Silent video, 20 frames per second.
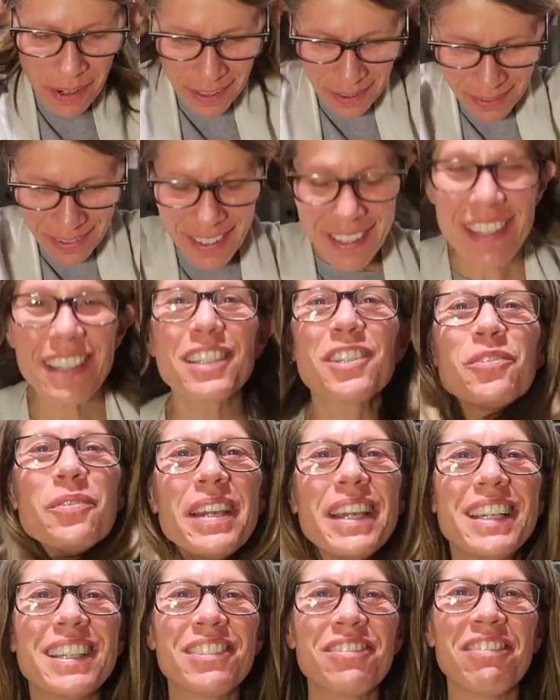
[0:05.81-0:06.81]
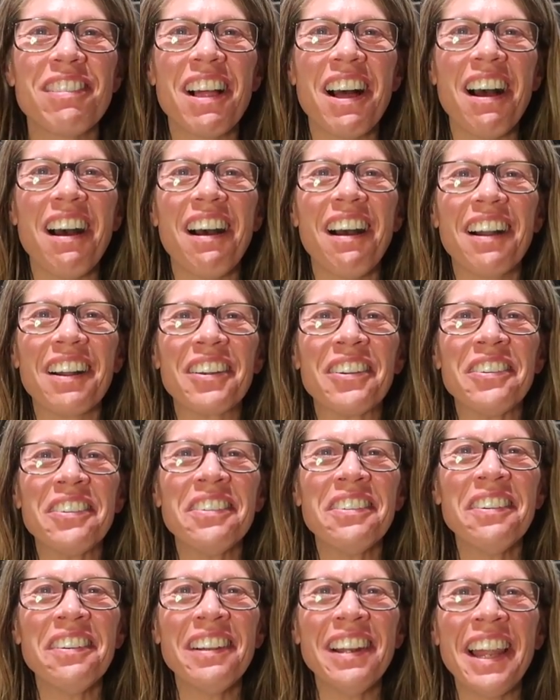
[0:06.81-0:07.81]
Welcome to this week's vlog.
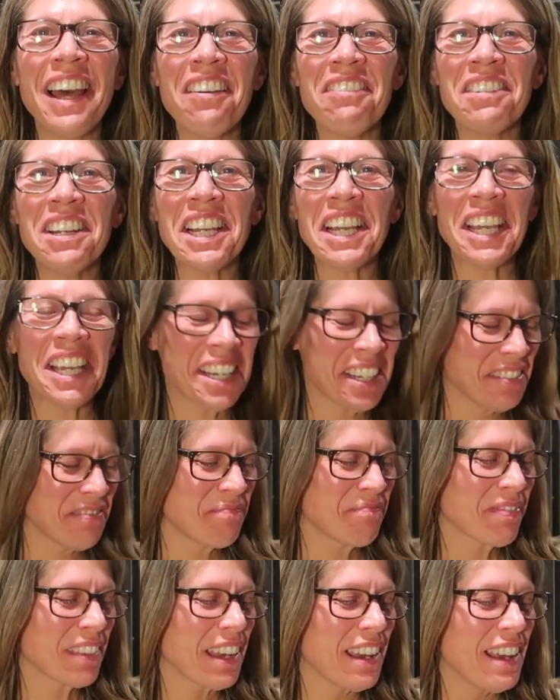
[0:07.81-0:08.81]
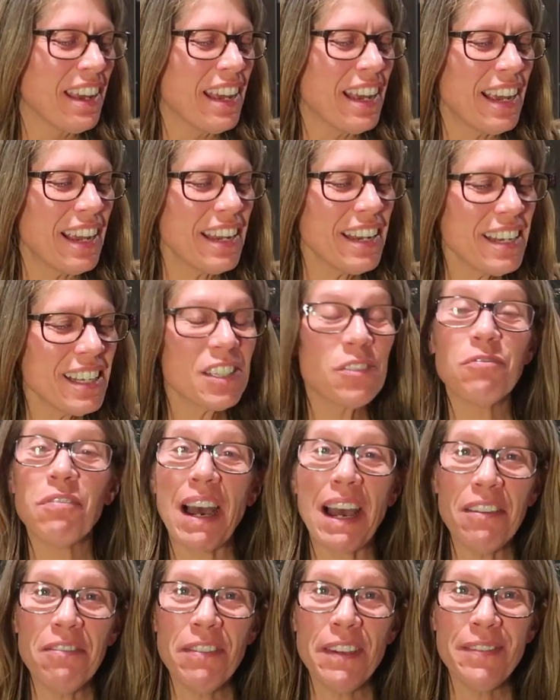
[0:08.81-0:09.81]
Ooh, lovely. It is
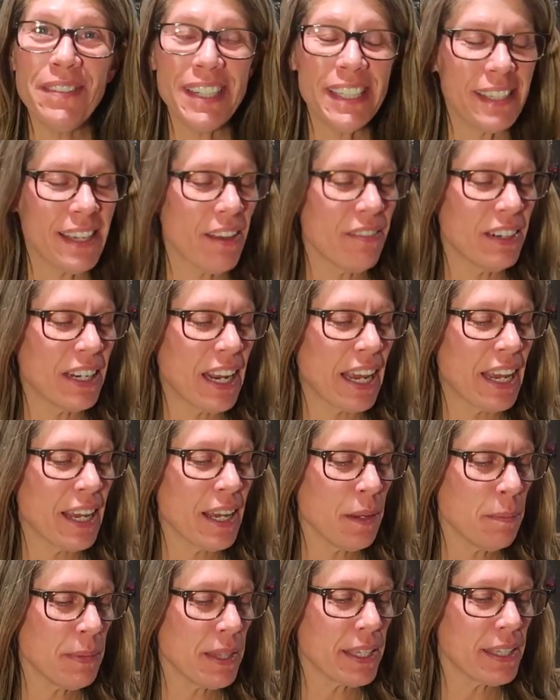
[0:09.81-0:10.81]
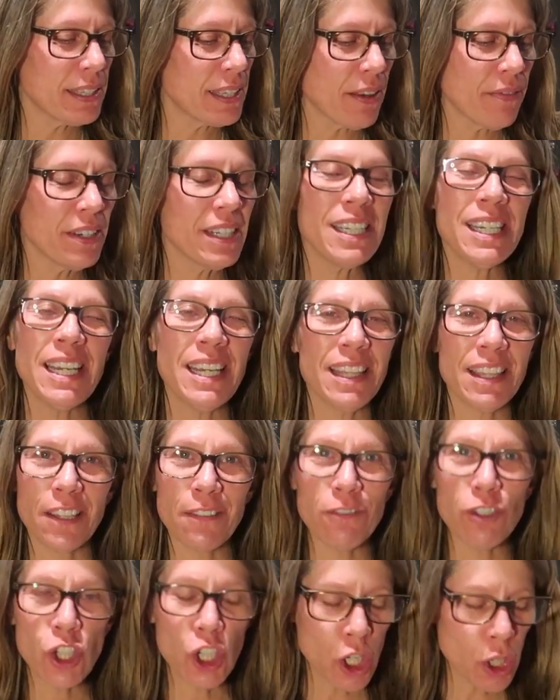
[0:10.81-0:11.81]
5.57 a.m. the
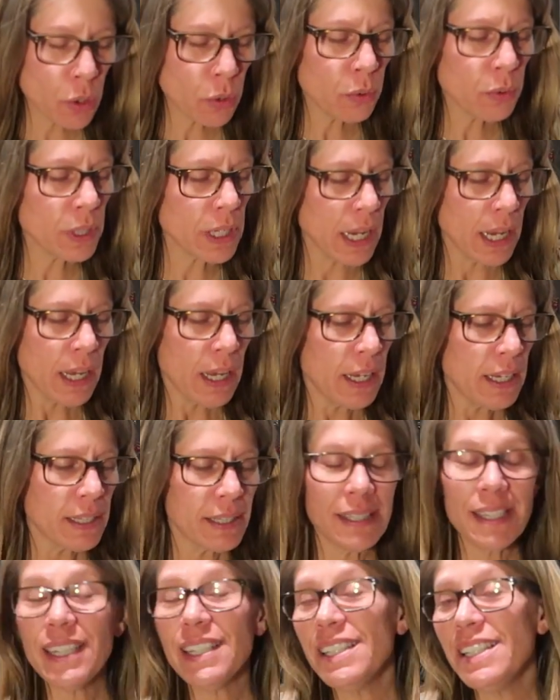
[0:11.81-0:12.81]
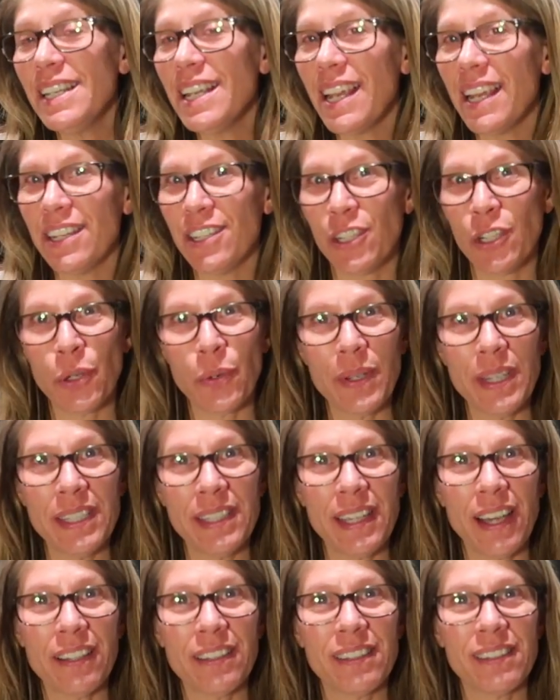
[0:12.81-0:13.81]
17th of June, 68
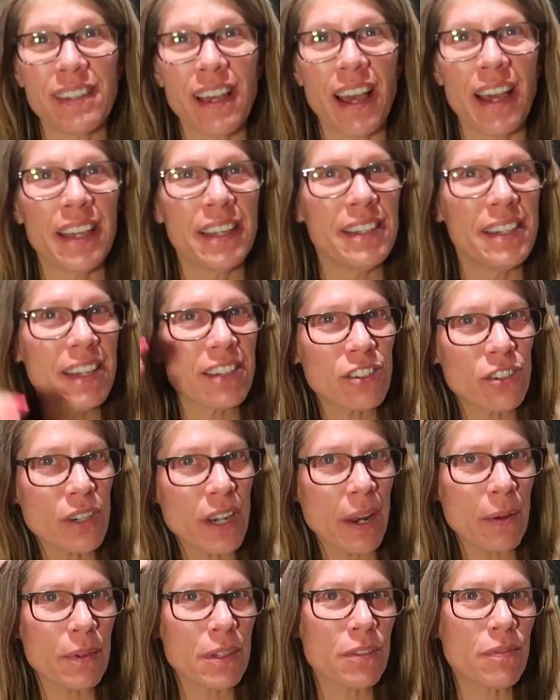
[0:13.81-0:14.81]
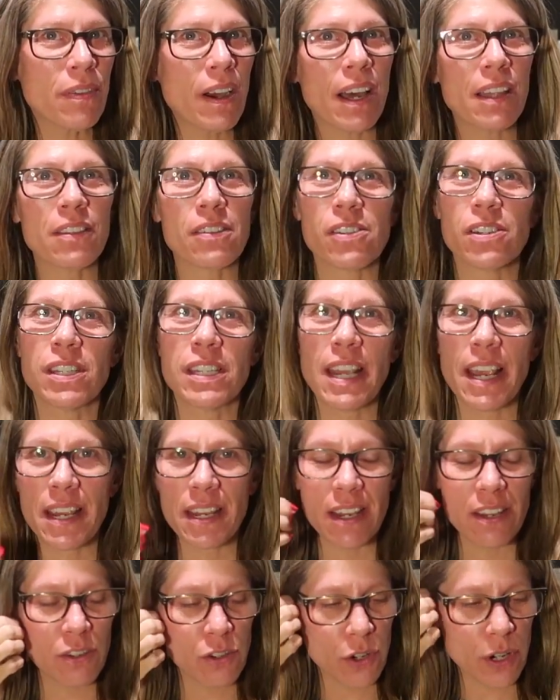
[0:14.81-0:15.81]
degrees outside. Yesterday was Father's
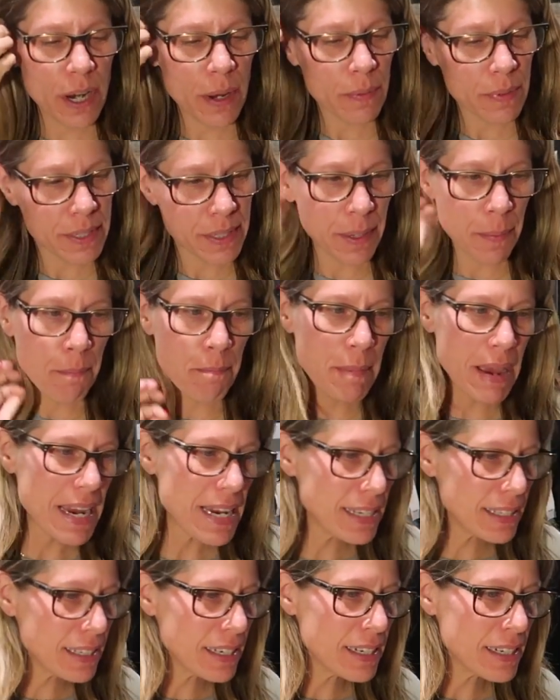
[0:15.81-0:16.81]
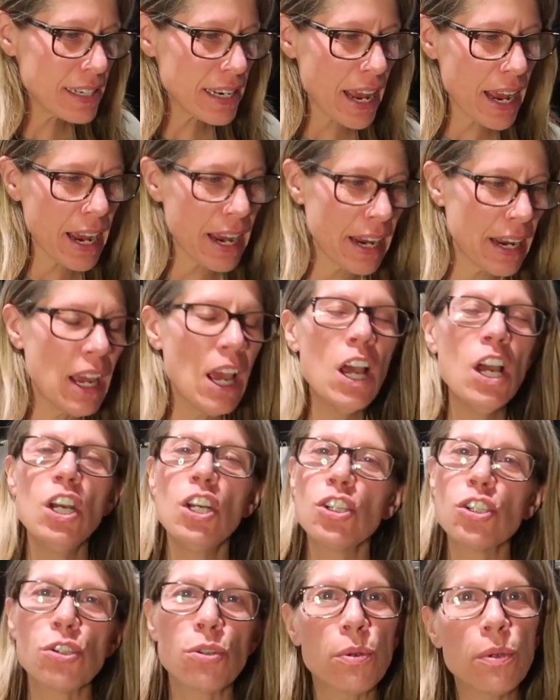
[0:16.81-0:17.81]
Day. Yesterday was an amazing
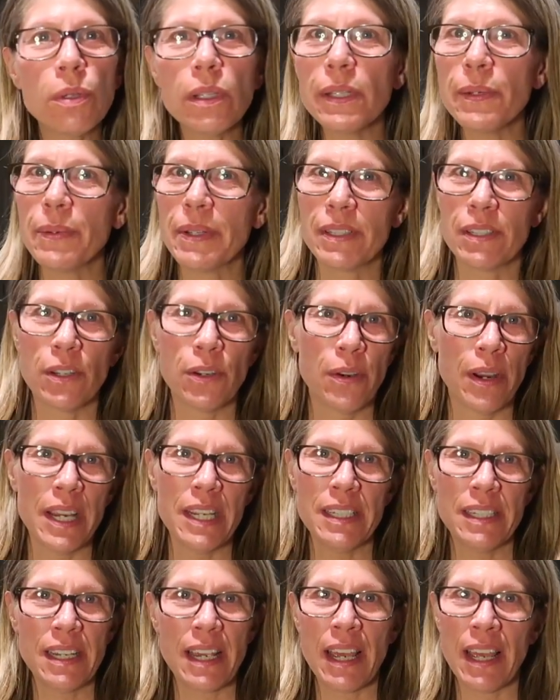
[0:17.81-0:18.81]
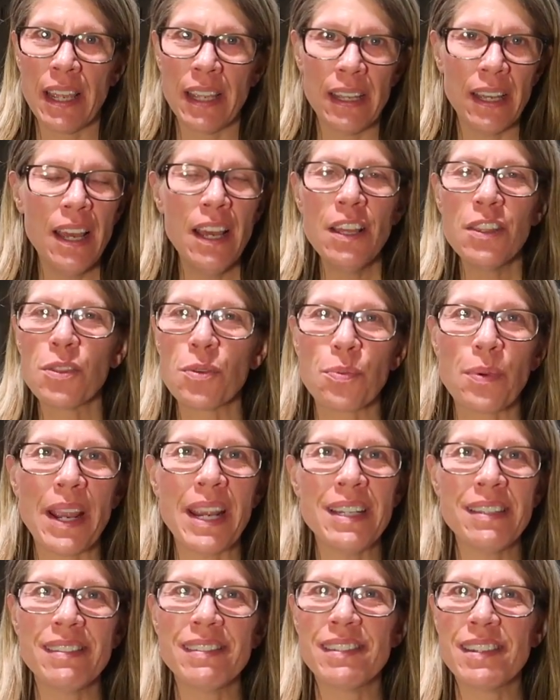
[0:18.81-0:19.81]
day. Truly was a great day. The
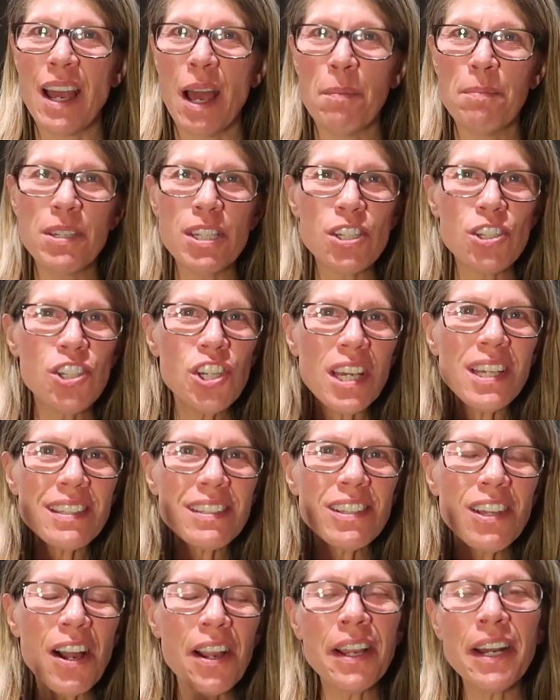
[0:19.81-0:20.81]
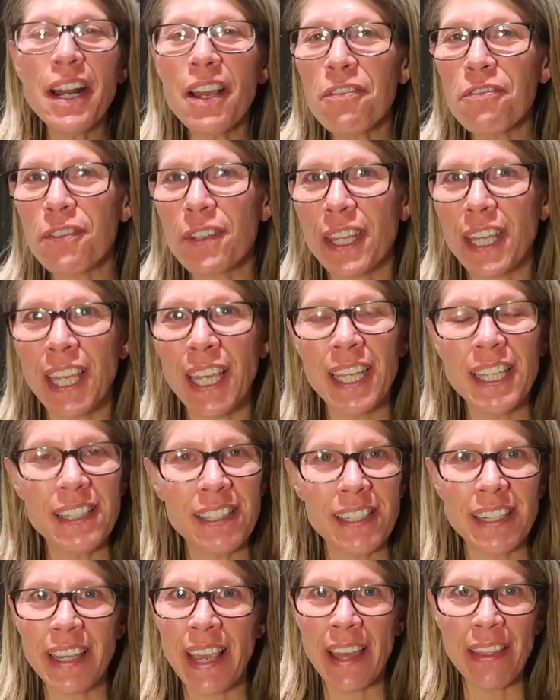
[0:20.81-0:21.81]
rain stopped just long enough for the
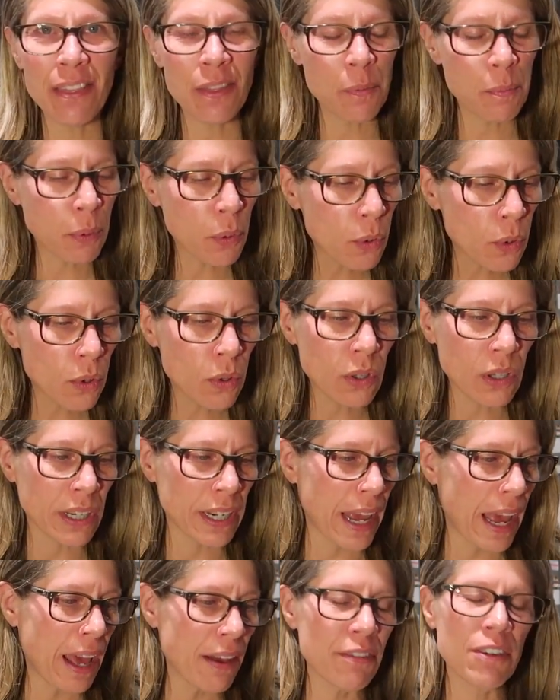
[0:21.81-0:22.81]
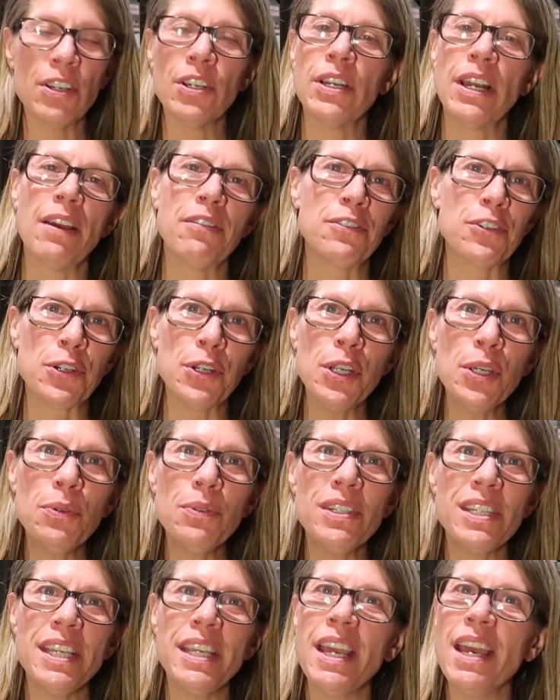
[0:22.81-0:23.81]
kids to get in the pool and have a good
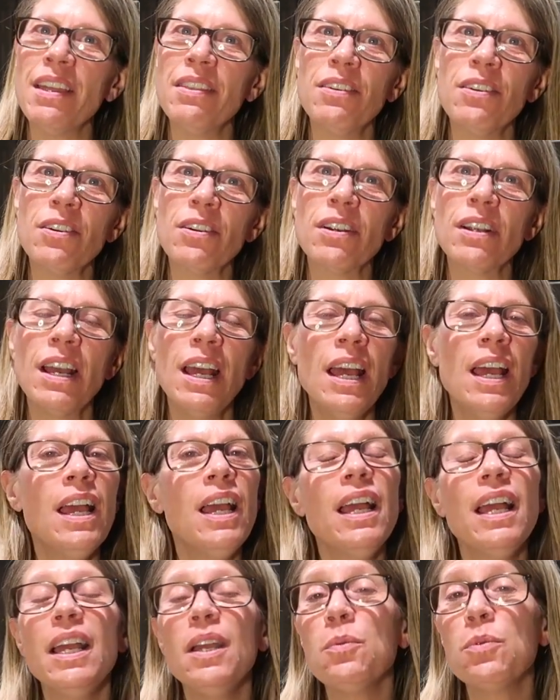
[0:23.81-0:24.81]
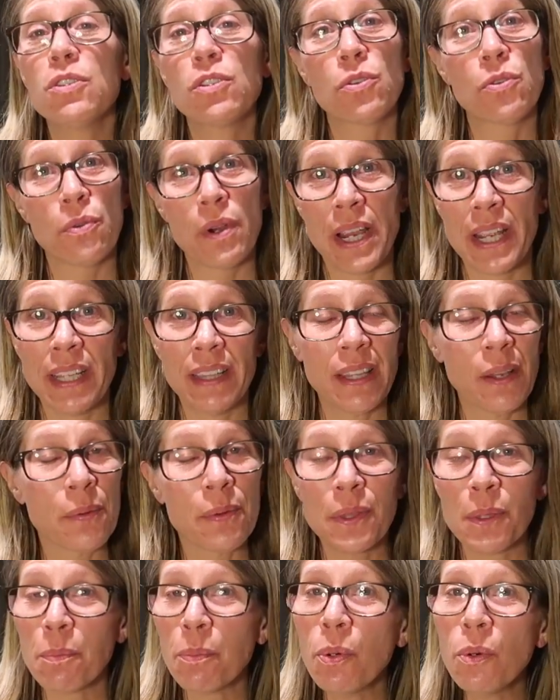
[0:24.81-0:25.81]
afternoon together. It was great. They
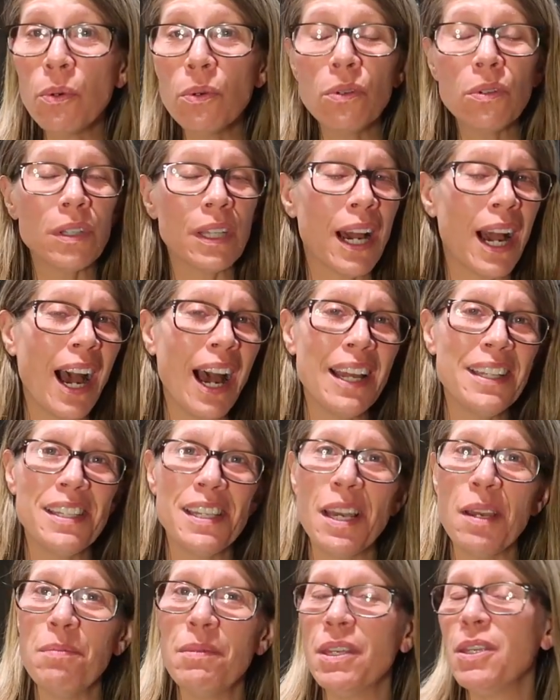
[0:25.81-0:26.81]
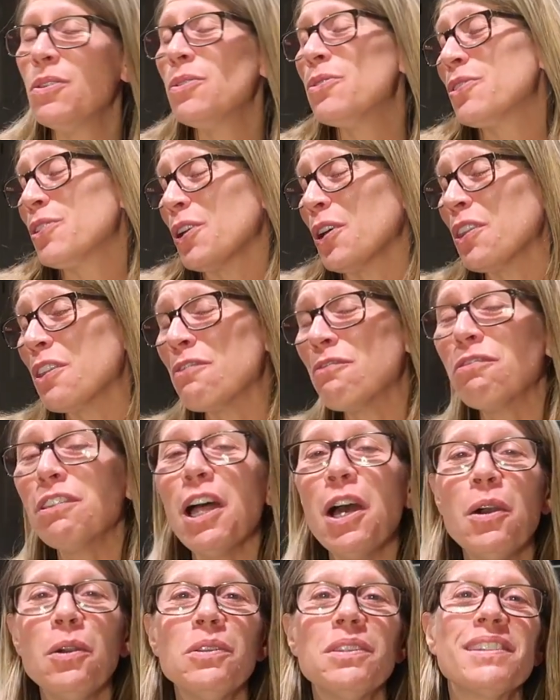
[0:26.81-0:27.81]
were in the pool, the hot tub, they used all the
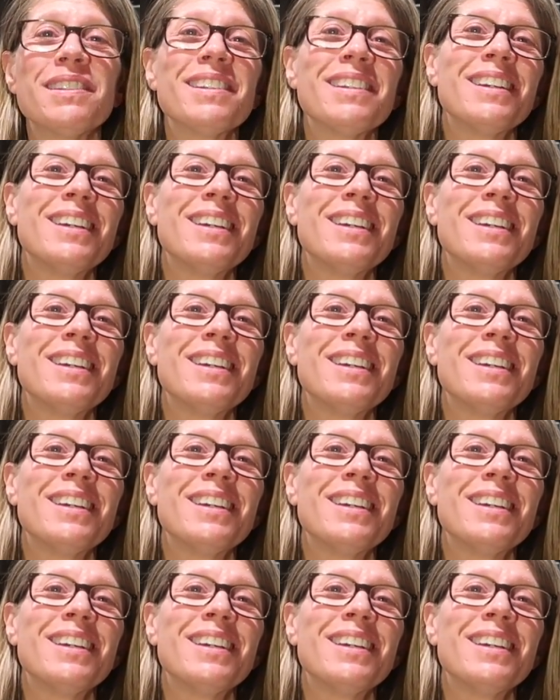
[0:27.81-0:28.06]
floats.